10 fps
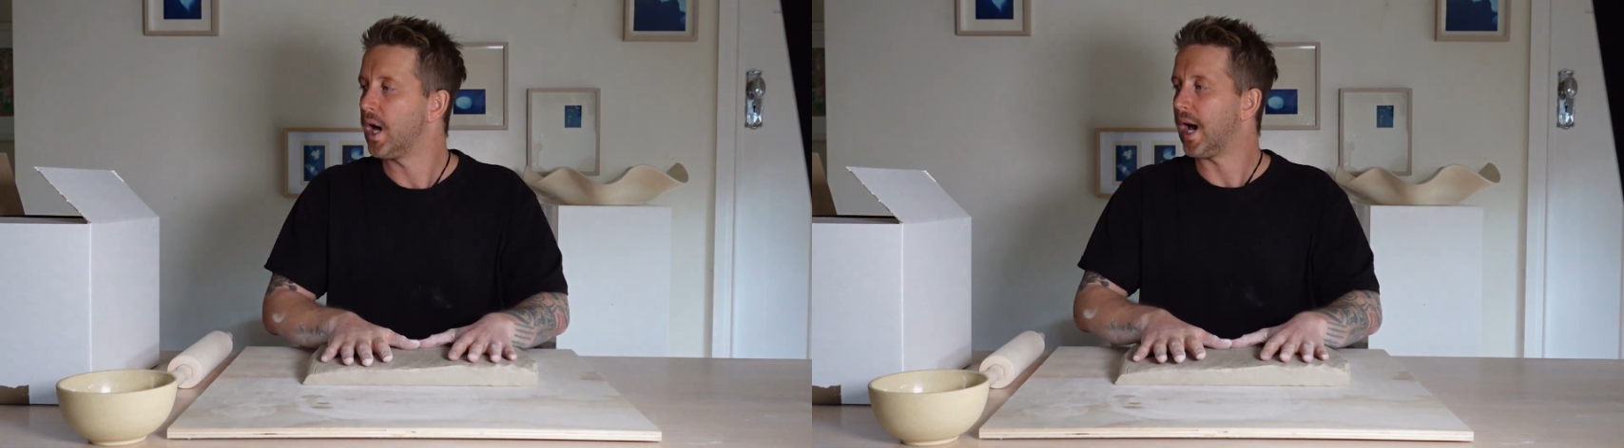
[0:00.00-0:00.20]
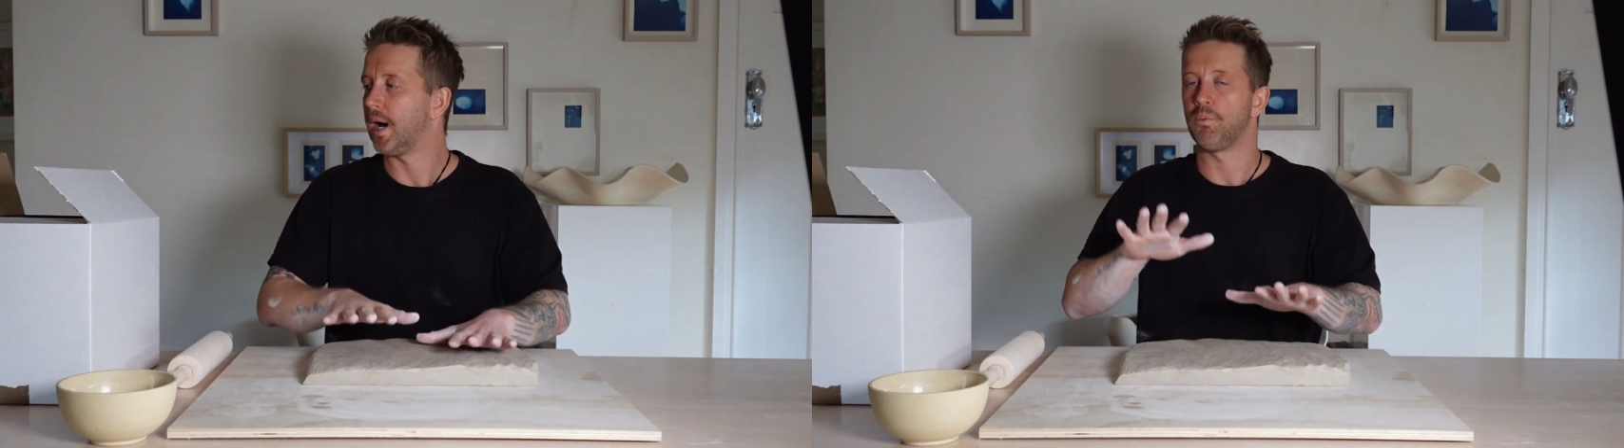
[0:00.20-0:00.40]

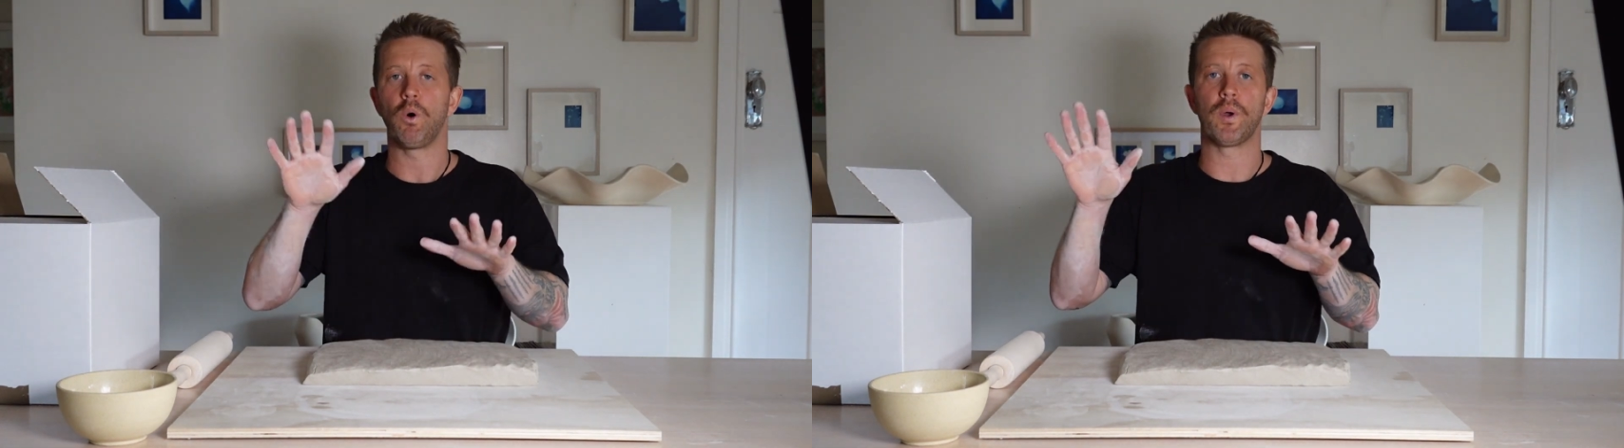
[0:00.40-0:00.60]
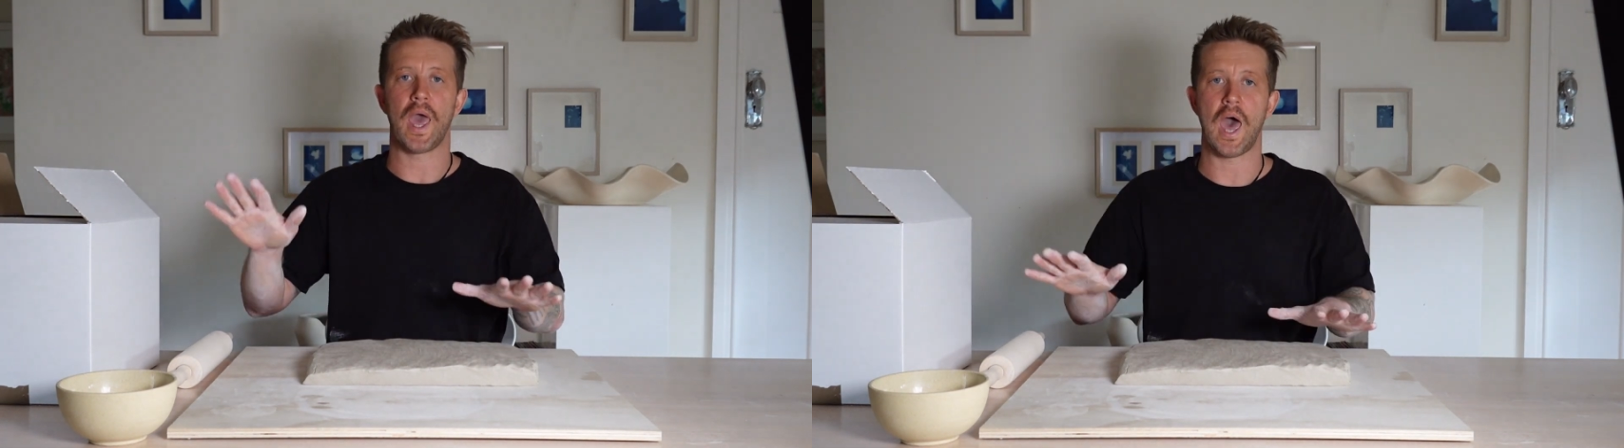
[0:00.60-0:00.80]

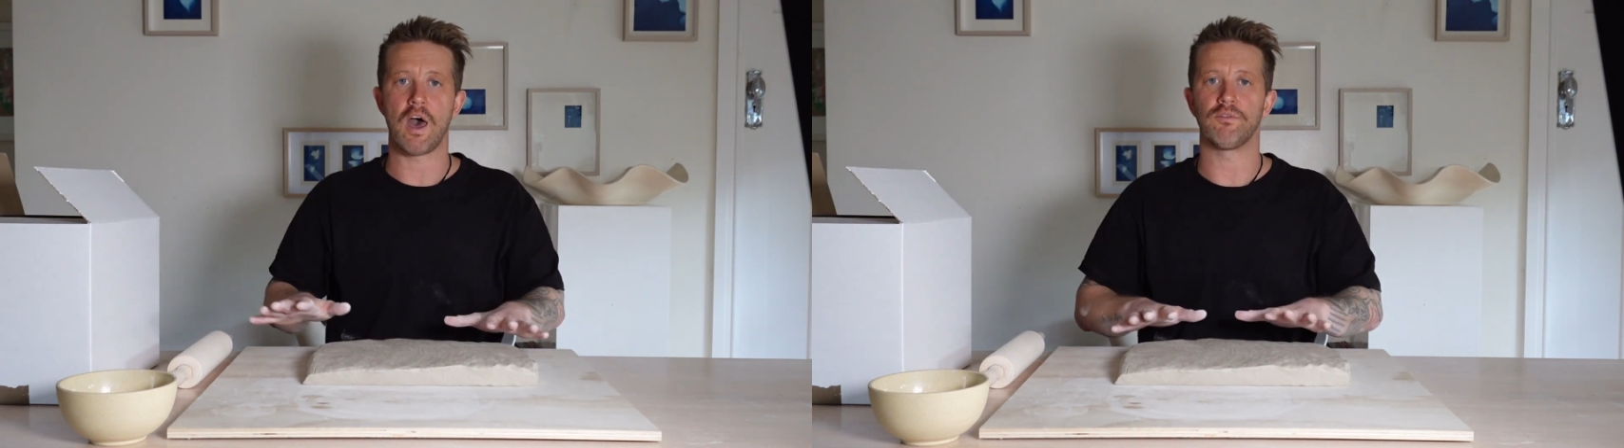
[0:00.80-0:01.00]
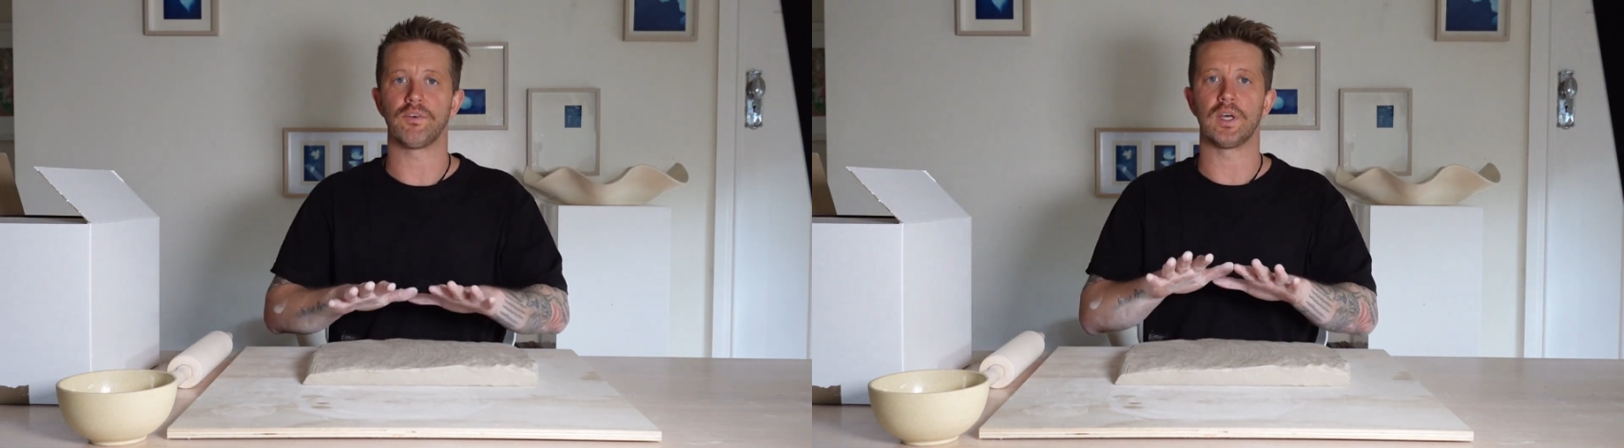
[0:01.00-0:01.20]
what we
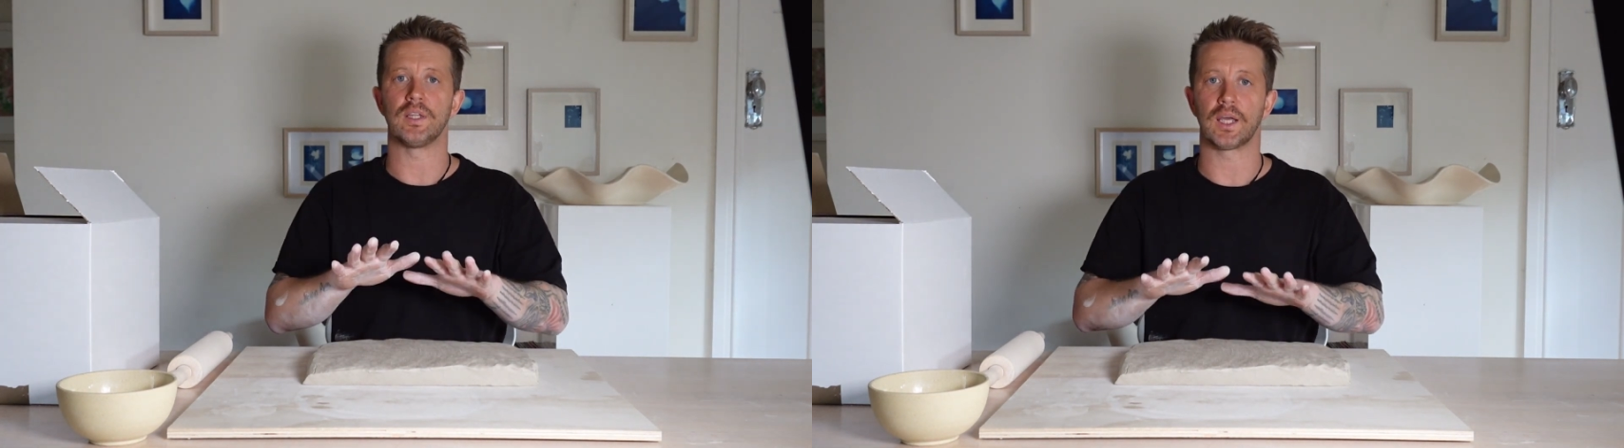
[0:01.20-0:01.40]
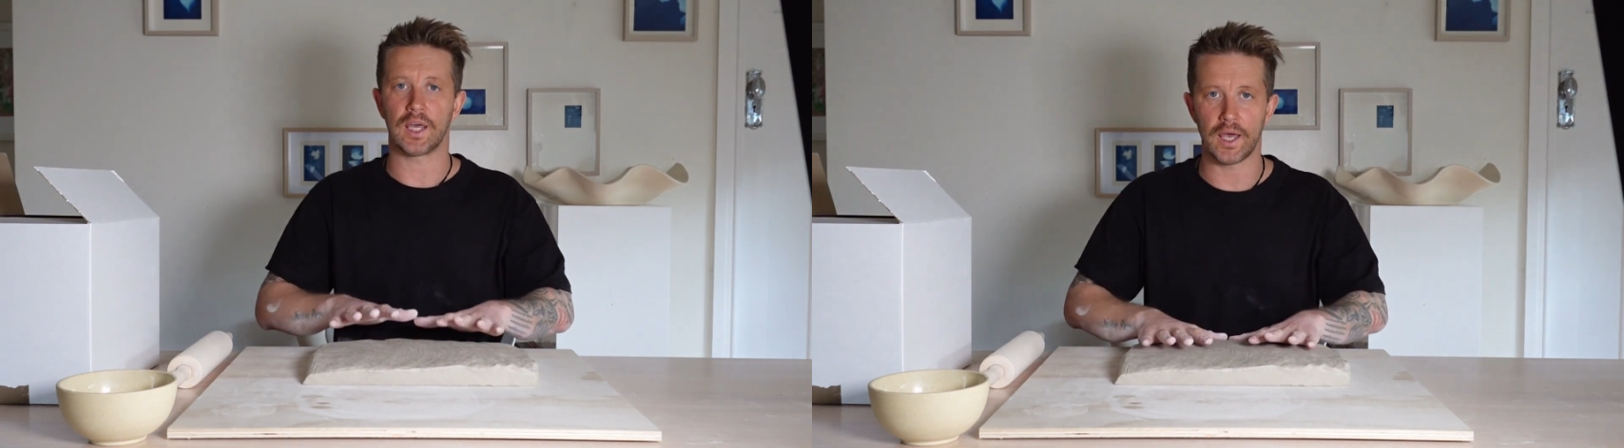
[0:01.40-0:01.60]
have in
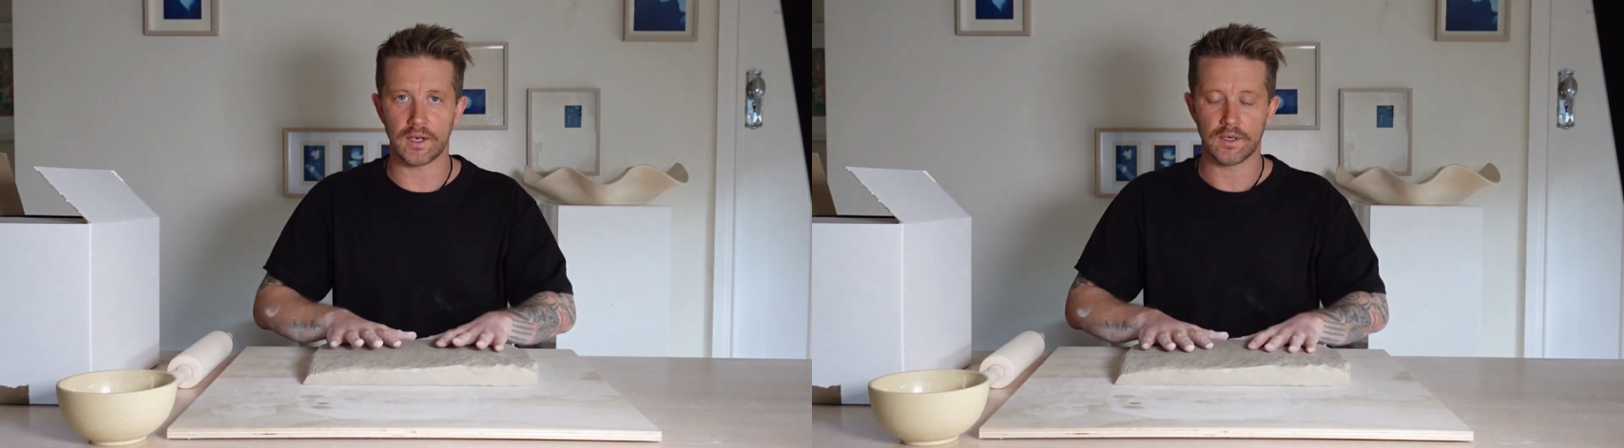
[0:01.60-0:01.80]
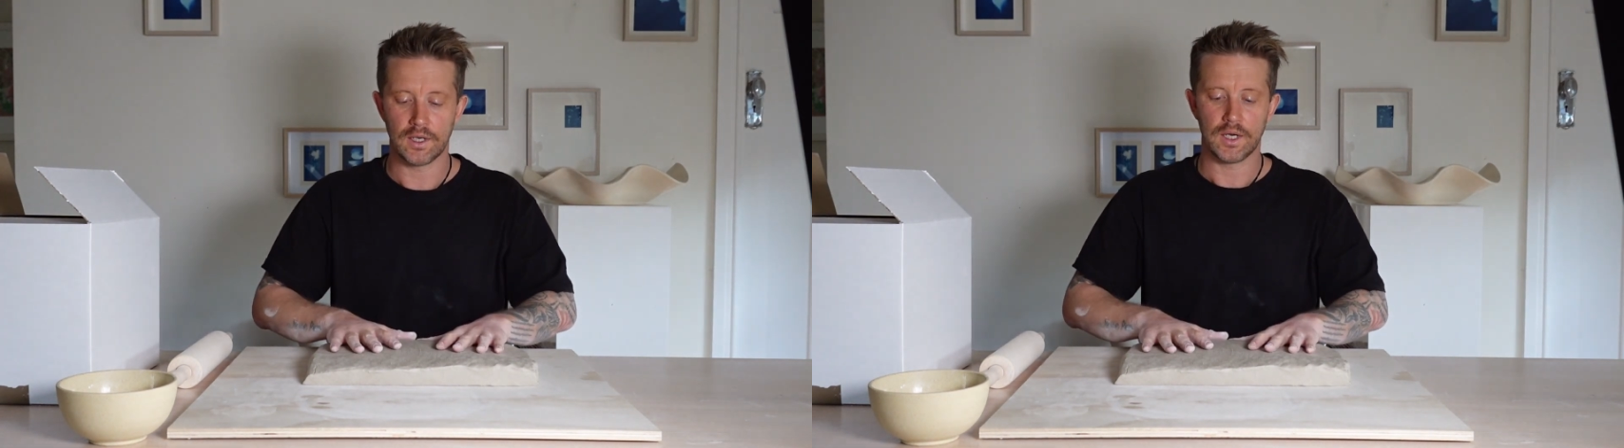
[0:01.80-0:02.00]
the kit.